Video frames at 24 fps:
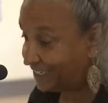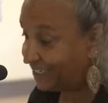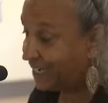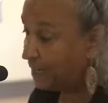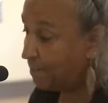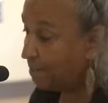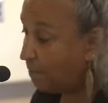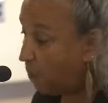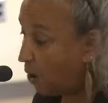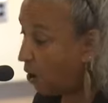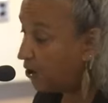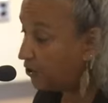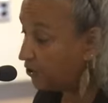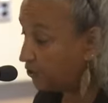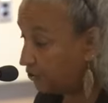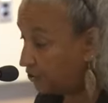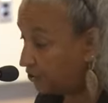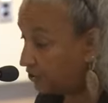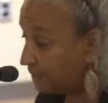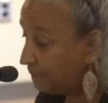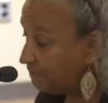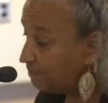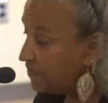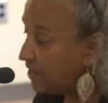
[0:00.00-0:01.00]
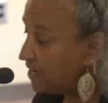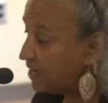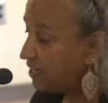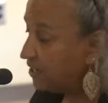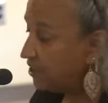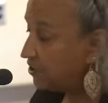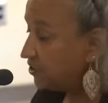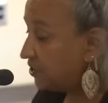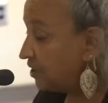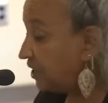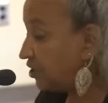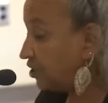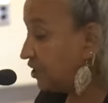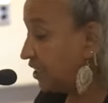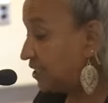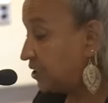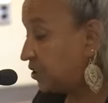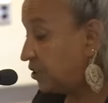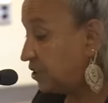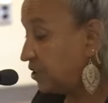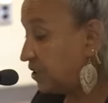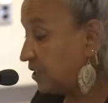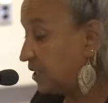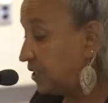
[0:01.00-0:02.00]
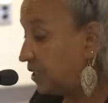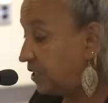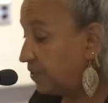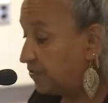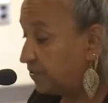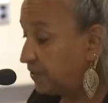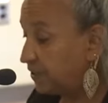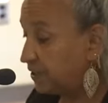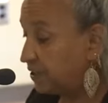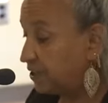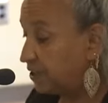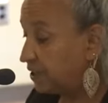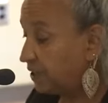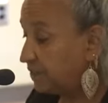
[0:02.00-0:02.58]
existing partners such as the City of